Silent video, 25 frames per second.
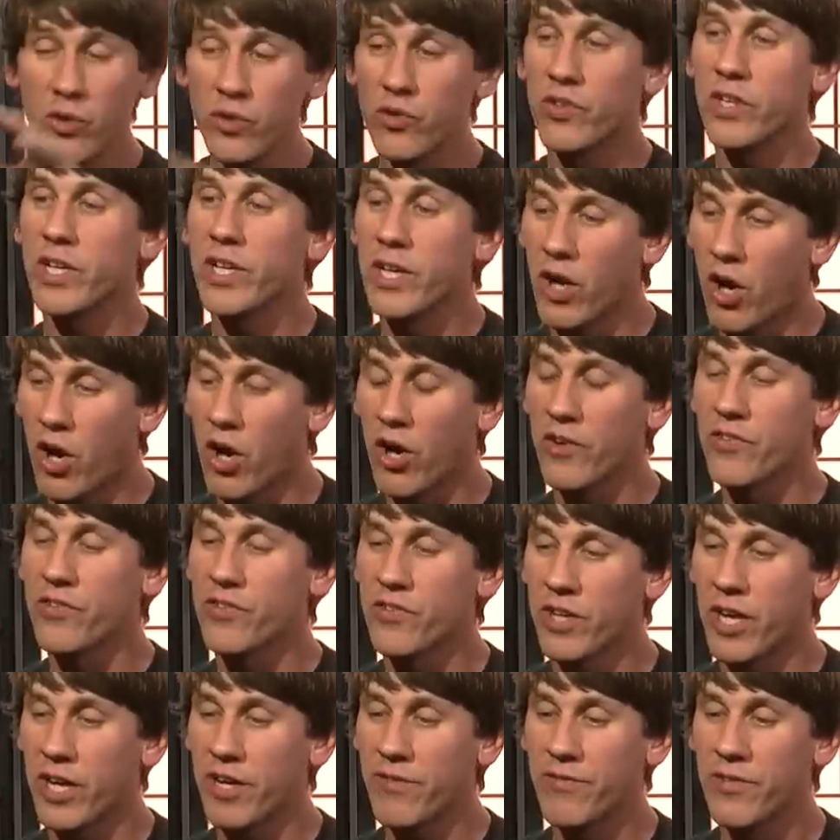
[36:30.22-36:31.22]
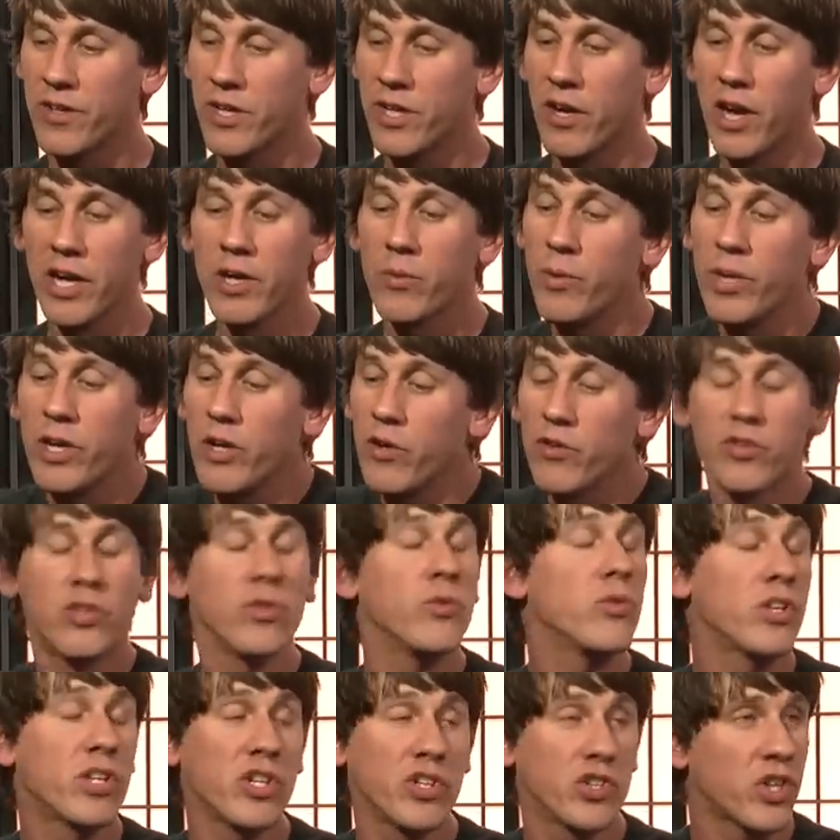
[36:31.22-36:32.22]
using our stuff, like we don't
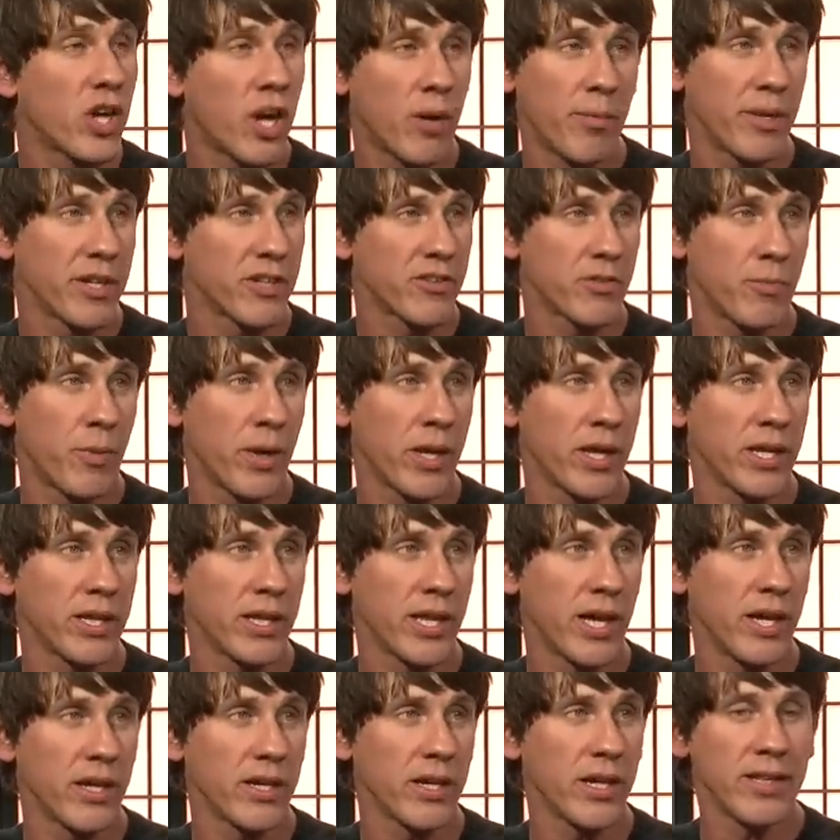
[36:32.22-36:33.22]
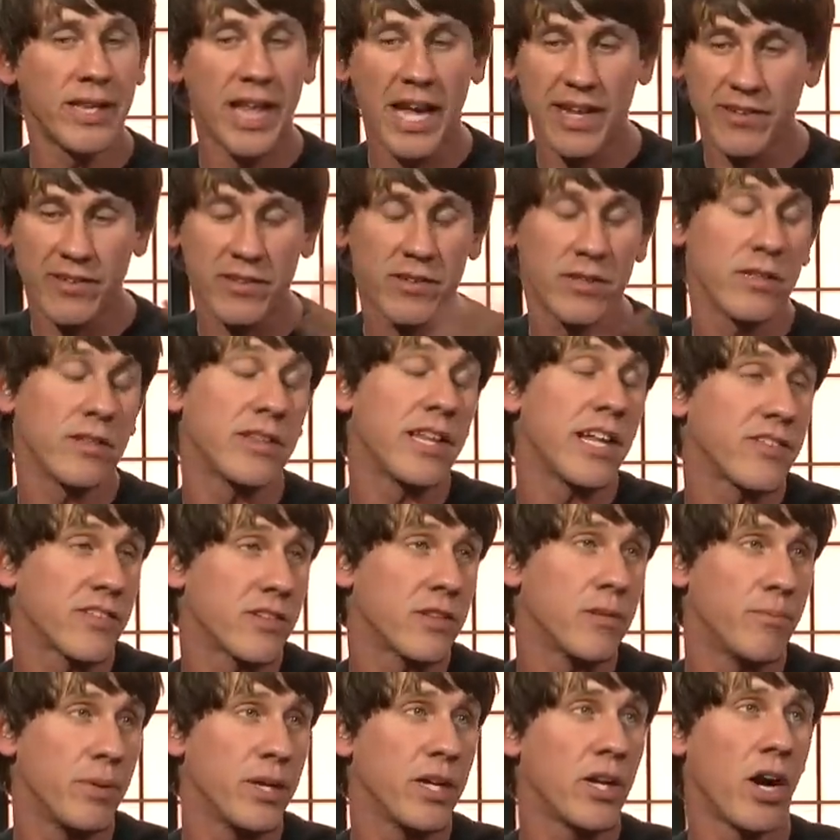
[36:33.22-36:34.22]
do a good job at explaining that. Mm-hmm. And that's the that's
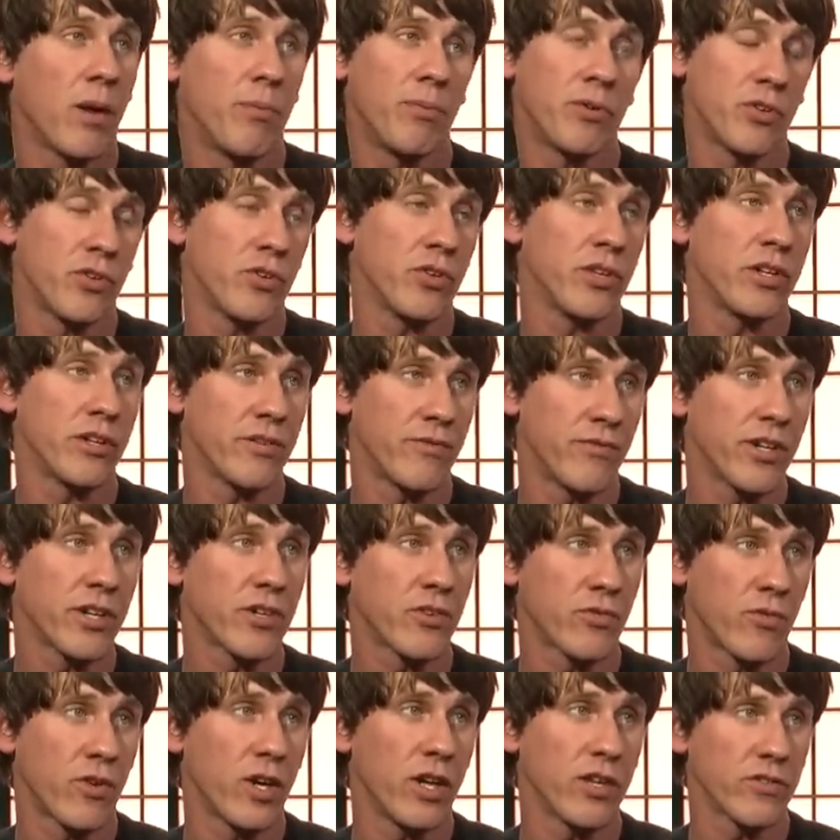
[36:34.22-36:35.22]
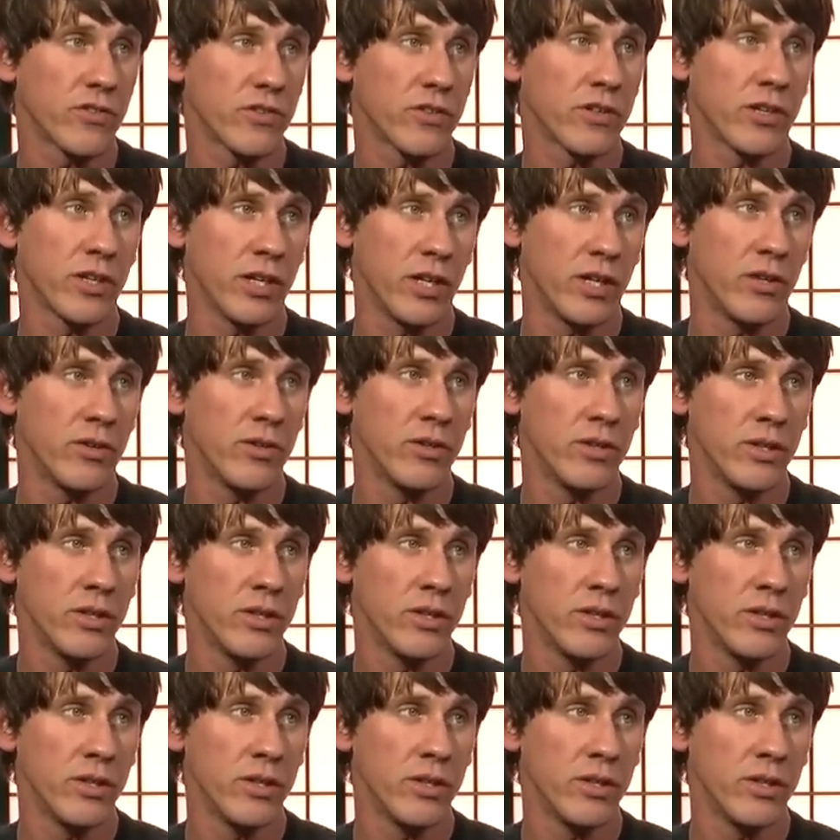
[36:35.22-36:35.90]
the big opportunity to fix for us, you know?